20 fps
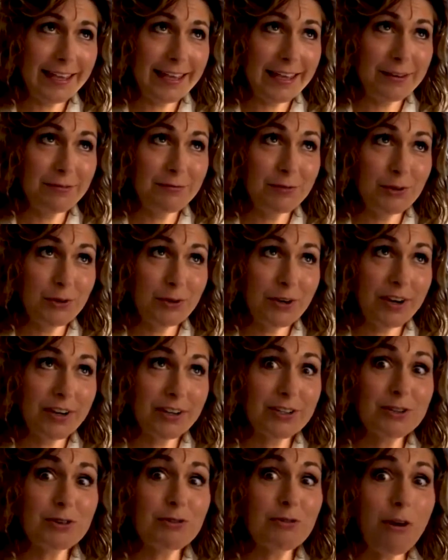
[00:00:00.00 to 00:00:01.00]
if you are
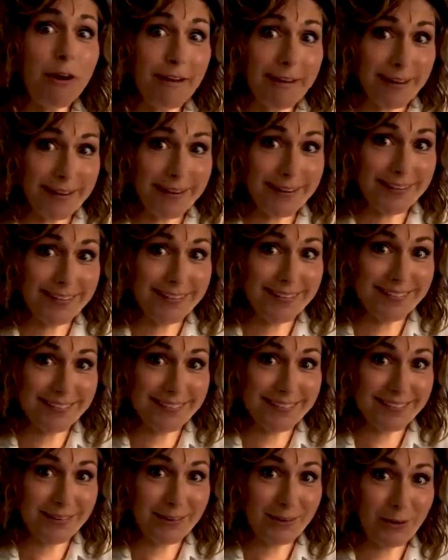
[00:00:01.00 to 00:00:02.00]
crying
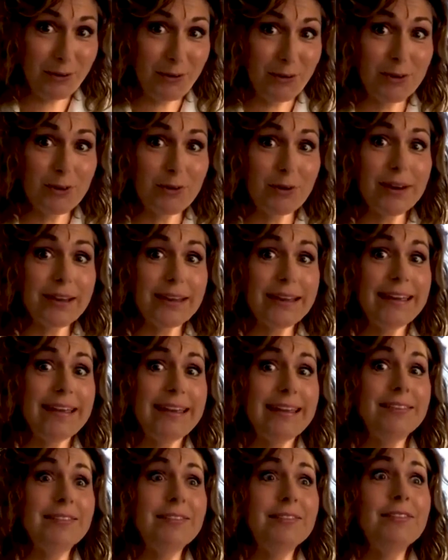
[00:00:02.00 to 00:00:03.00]
or you are
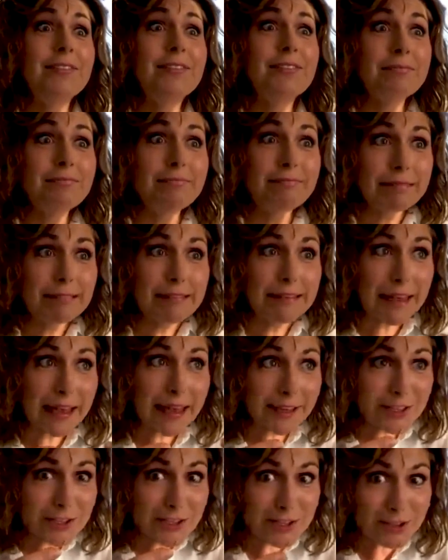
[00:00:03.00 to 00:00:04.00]
in the
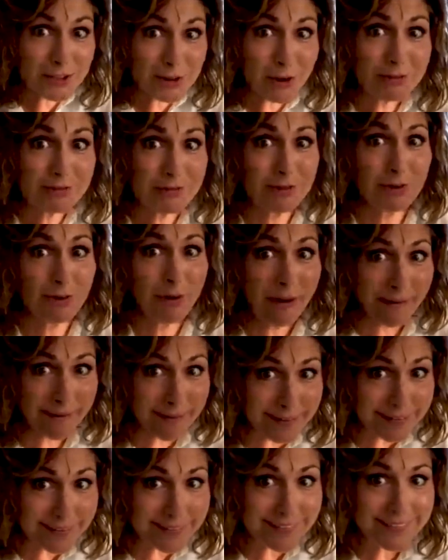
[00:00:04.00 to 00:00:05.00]
action of
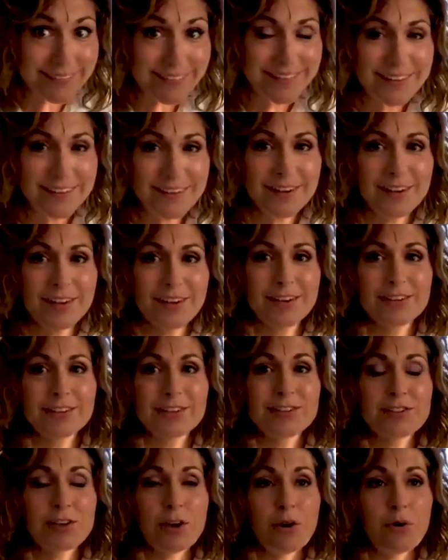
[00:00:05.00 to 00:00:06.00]
crying.
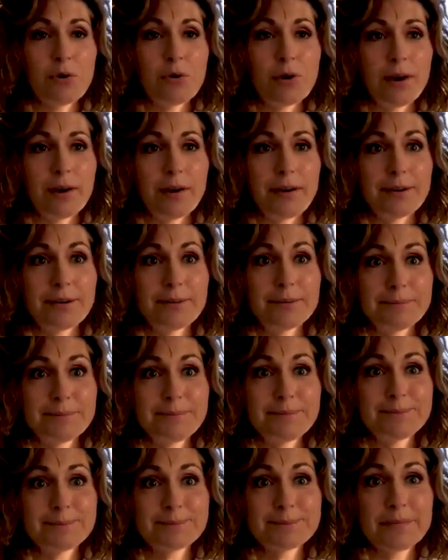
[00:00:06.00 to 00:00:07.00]
So,
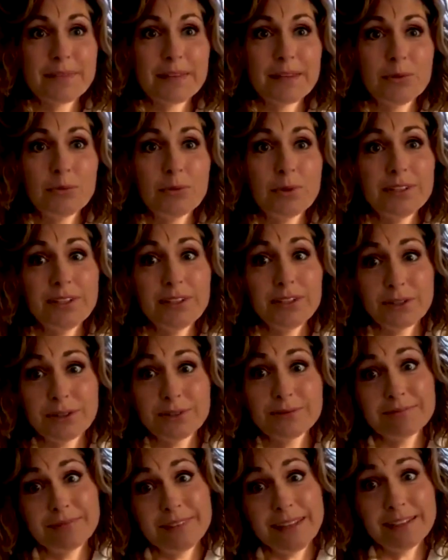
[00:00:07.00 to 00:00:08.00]
well, you
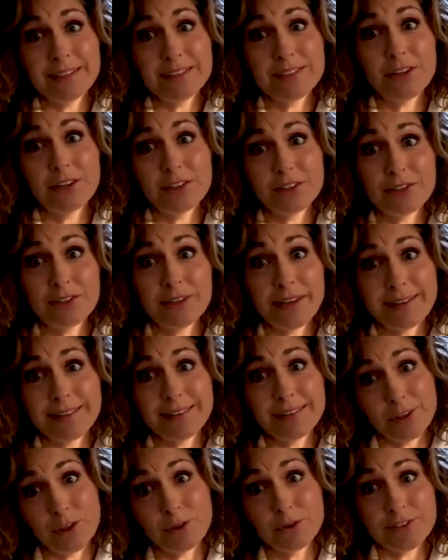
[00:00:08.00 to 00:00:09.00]
know, then it's hard to get
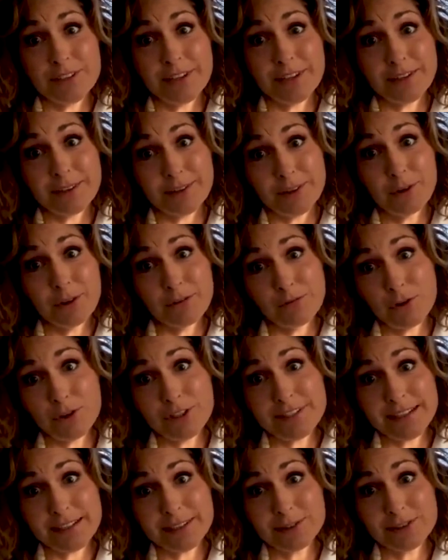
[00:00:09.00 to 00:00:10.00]
the notes out or the
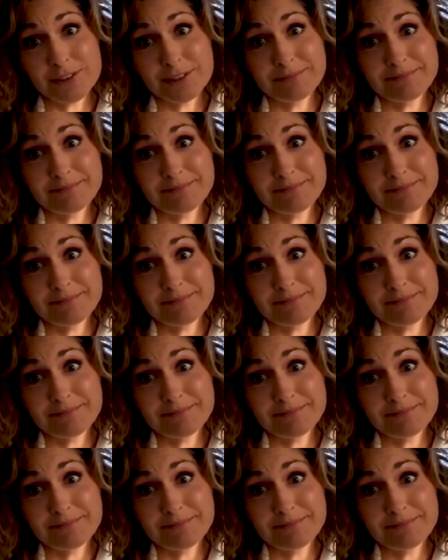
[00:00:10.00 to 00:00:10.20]
voice out.